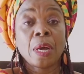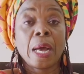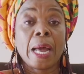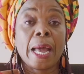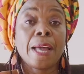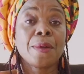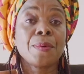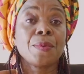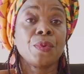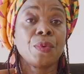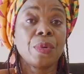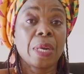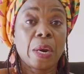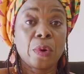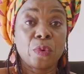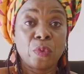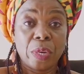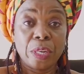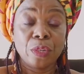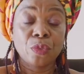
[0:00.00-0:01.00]
I could
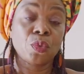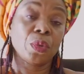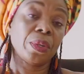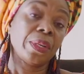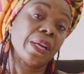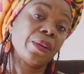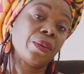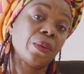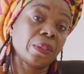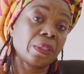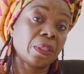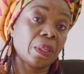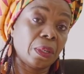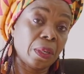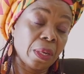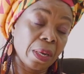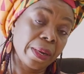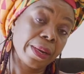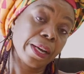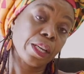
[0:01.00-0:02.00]
arrange to get Dr.
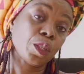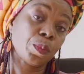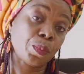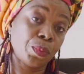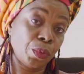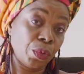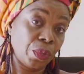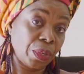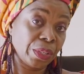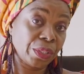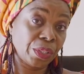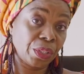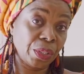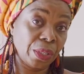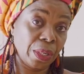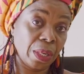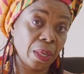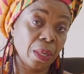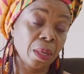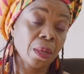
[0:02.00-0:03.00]
Duncan's product
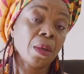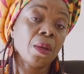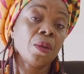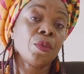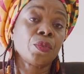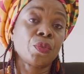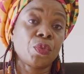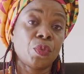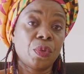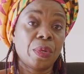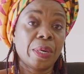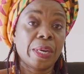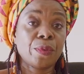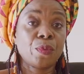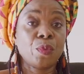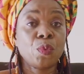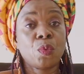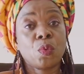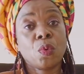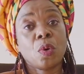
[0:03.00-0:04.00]
here so
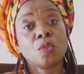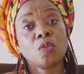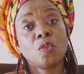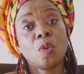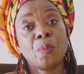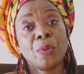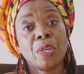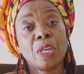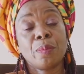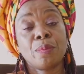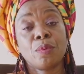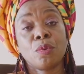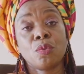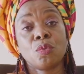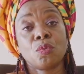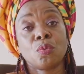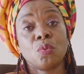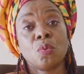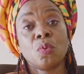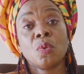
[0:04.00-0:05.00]
that we could also be able
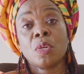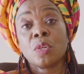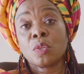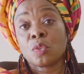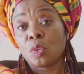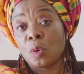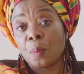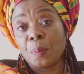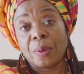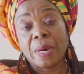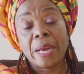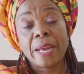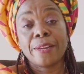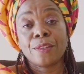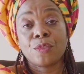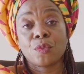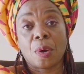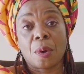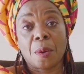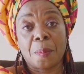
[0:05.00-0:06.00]
to supply
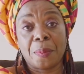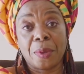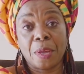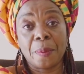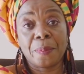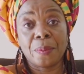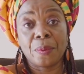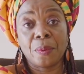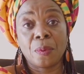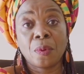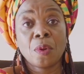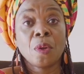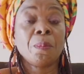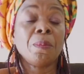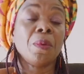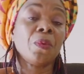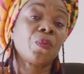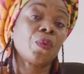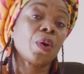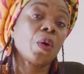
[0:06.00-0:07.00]
it to our people
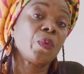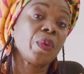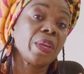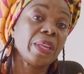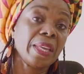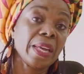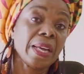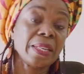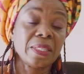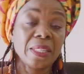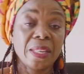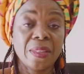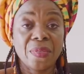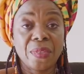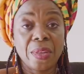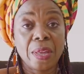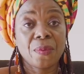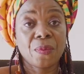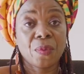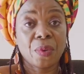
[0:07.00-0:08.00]
before we get in
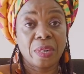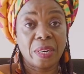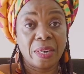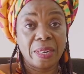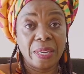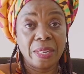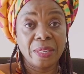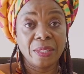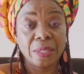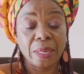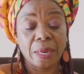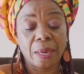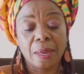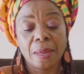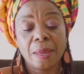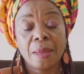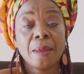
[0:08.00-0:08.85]
there for the danger.